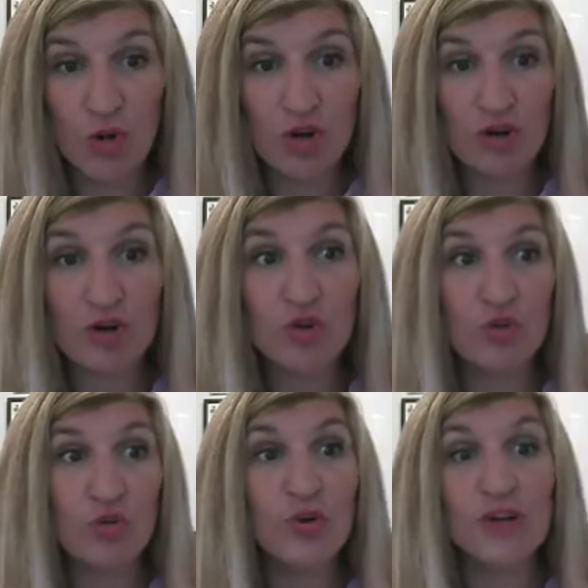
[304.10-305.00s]
worker
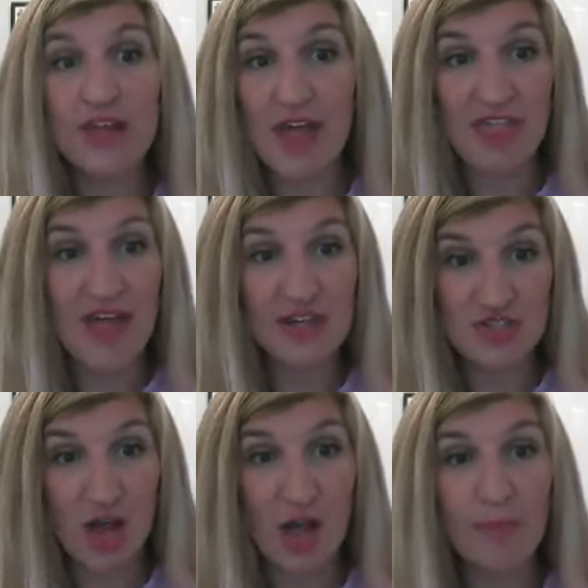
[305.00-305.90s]
who would get that
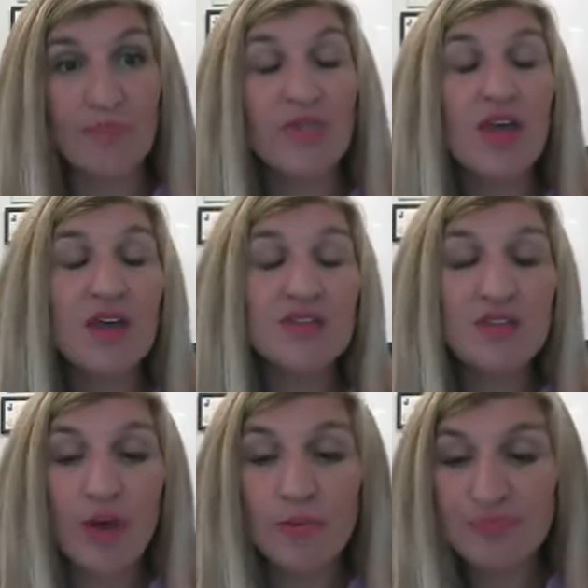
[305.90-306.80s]
job.
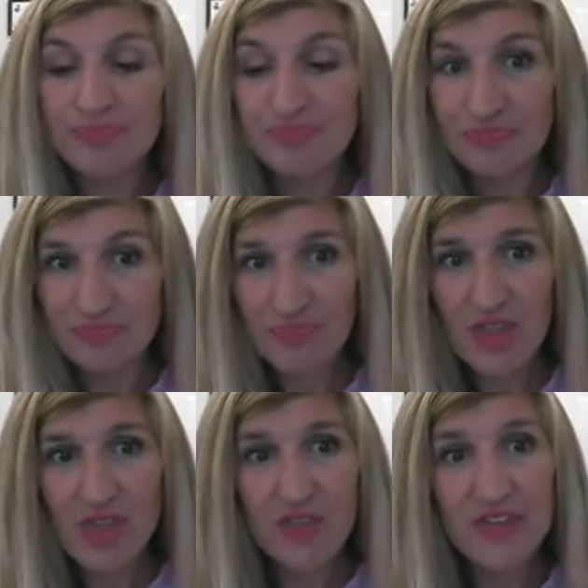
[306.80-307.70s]
So
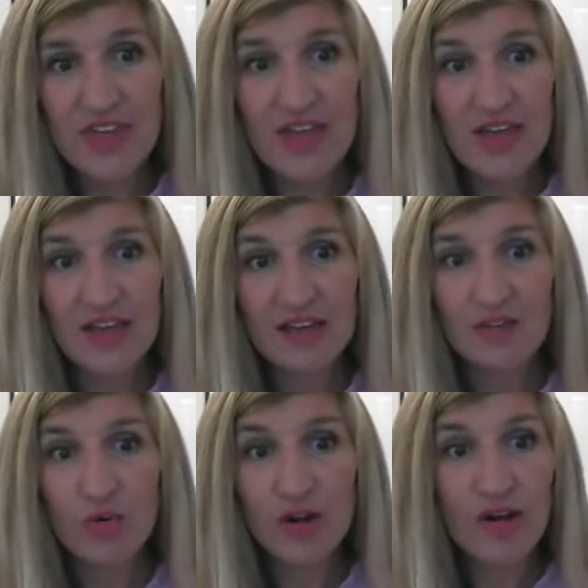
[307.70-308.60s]
the
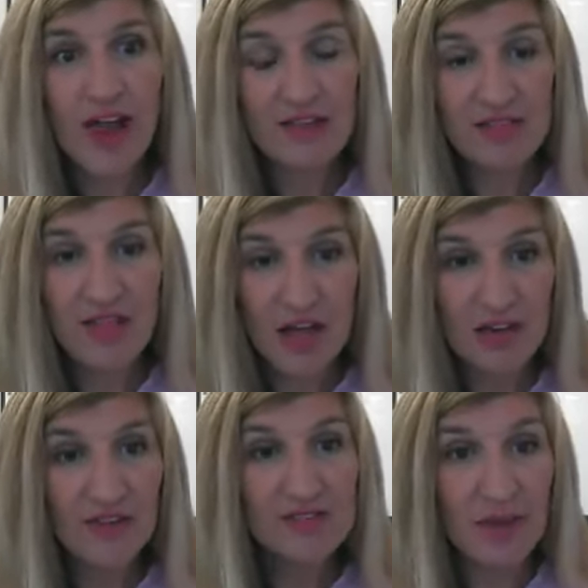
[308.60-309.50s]
order has a lot
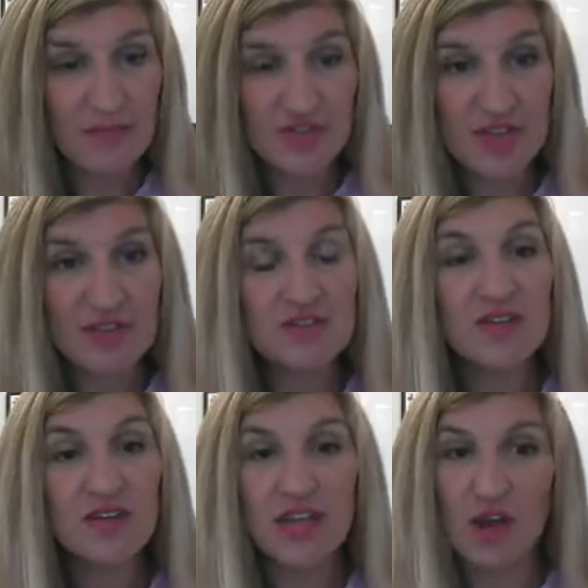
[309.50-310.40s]
of
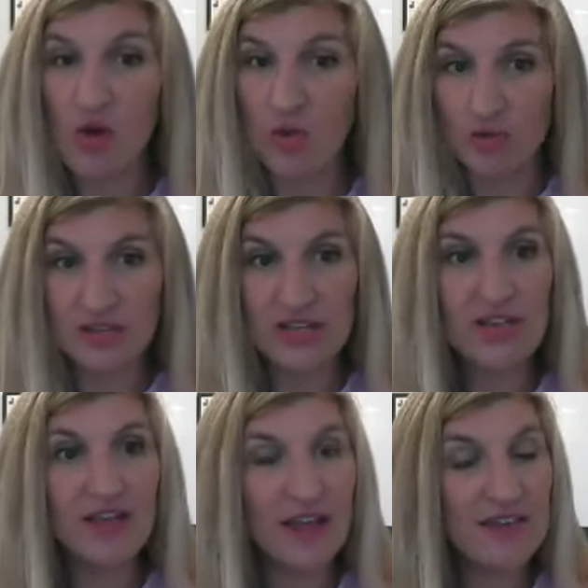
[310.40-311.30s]
exemptions. It
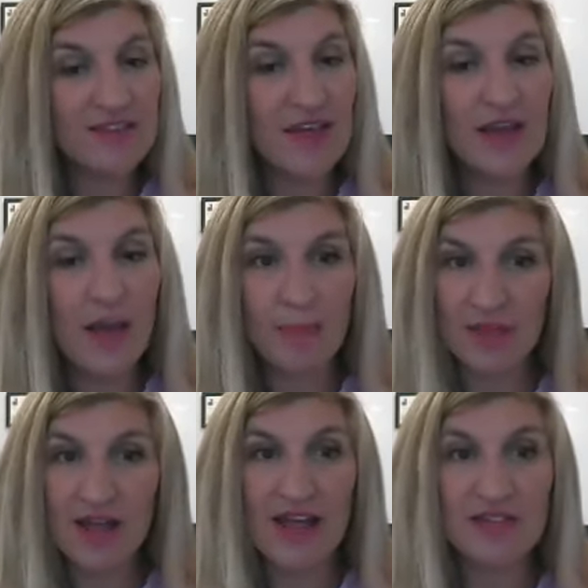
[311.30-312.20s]
only, like I said,
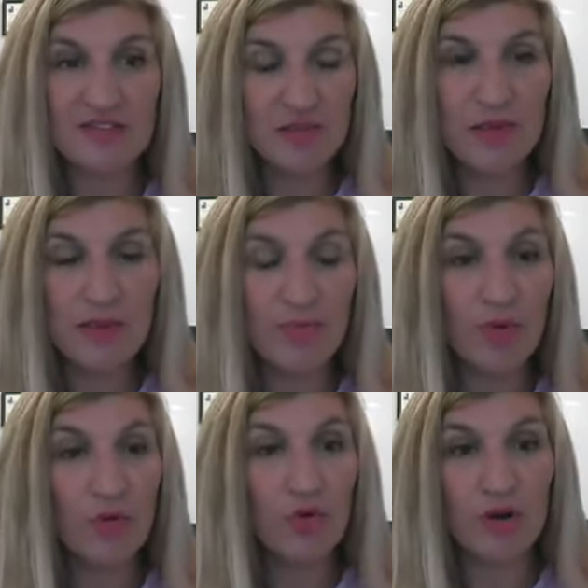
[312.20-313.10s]
applies to
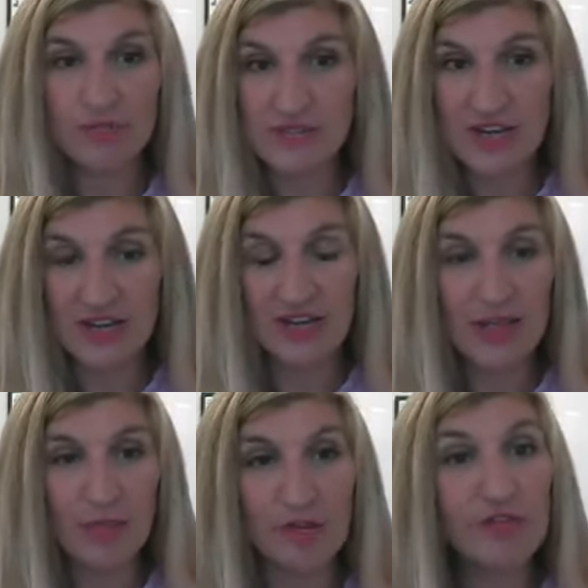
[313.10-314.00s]
people who are
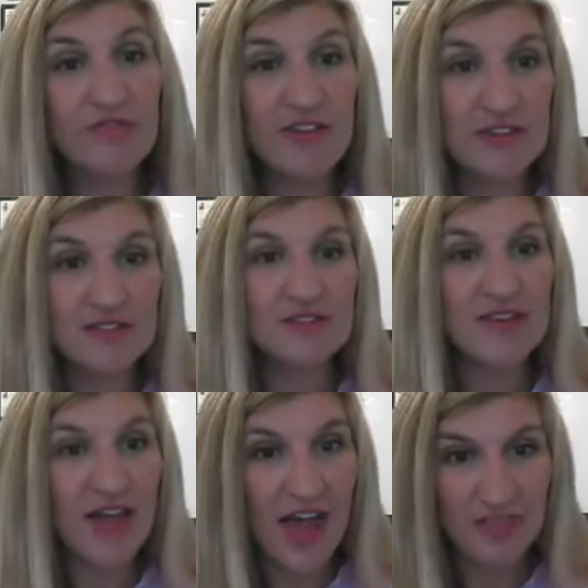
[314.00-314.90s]
obtaining immigrant
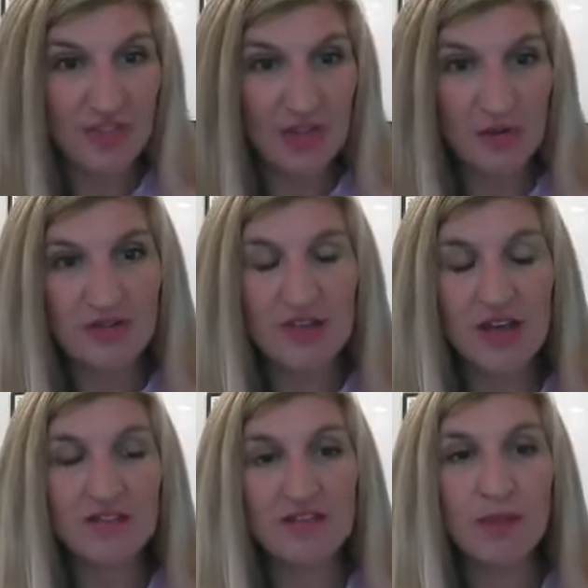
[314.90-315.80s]
visas at the U.S.
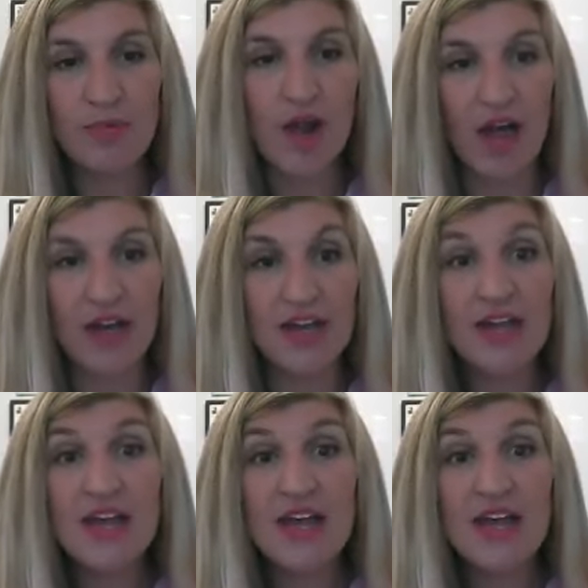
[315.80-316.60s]
consulate abroad.